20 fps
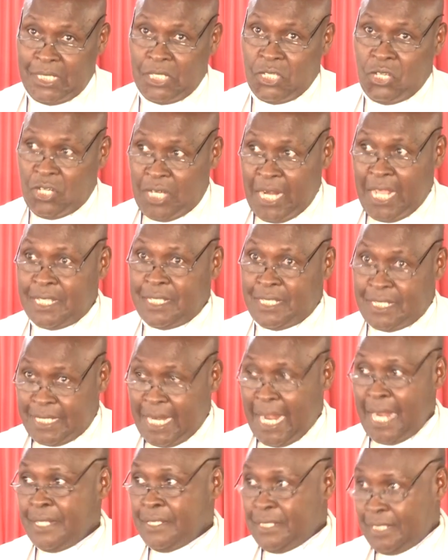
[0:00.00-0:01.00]
God has
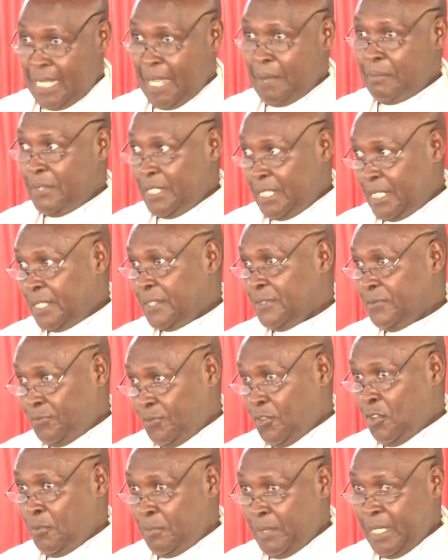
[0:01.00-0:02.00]
done something
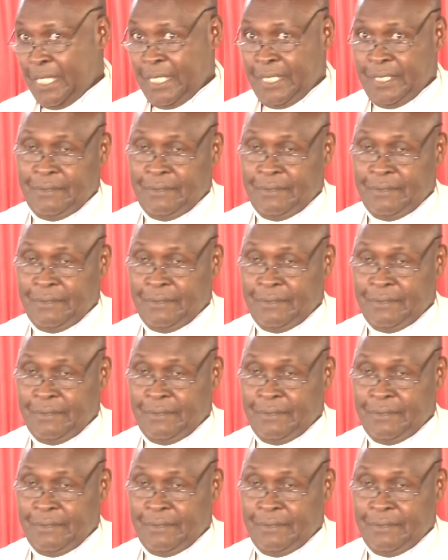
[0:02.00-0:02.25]
for me."